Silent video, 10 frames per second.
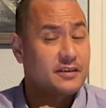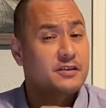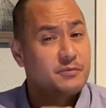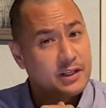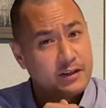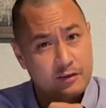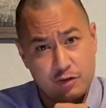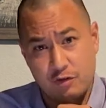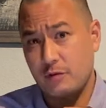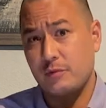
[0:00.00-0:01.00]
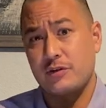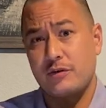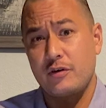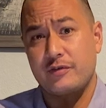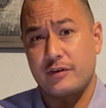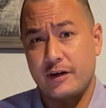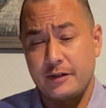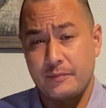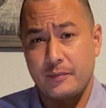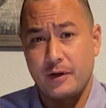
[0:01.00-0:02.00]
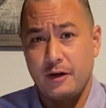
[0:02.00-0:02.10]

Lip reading: doesn't mean that their troubles are over, right?